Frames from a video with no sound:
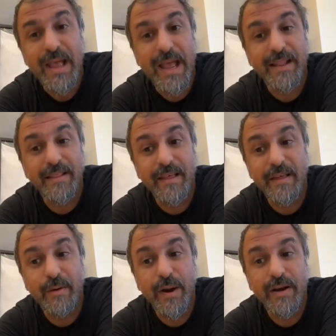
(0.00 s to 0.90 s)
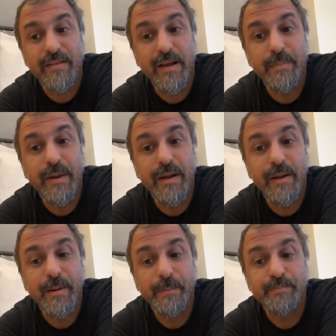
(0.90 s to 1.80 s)
and there were some
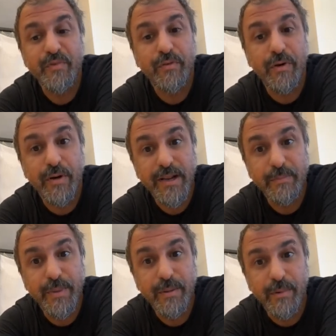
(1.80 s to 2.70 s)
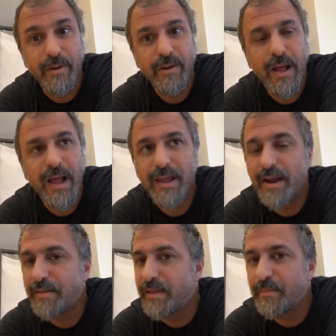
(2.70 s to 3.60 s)
foreign people. I
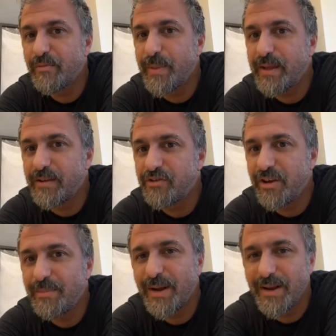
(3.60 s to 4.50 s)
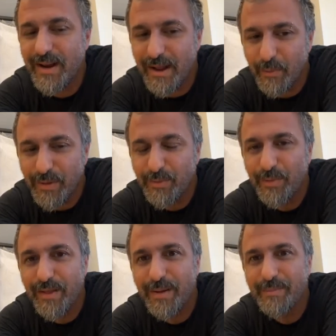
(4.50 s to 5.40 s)
heard them speaking German, and I went to
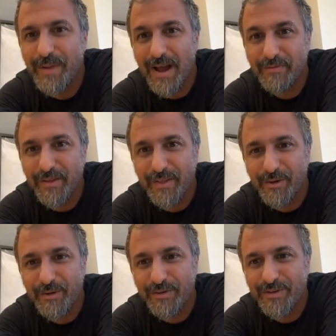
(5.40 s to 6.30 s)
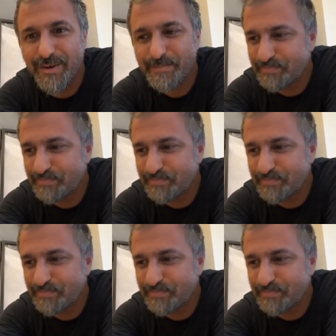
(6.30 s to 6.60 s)
them after the concert.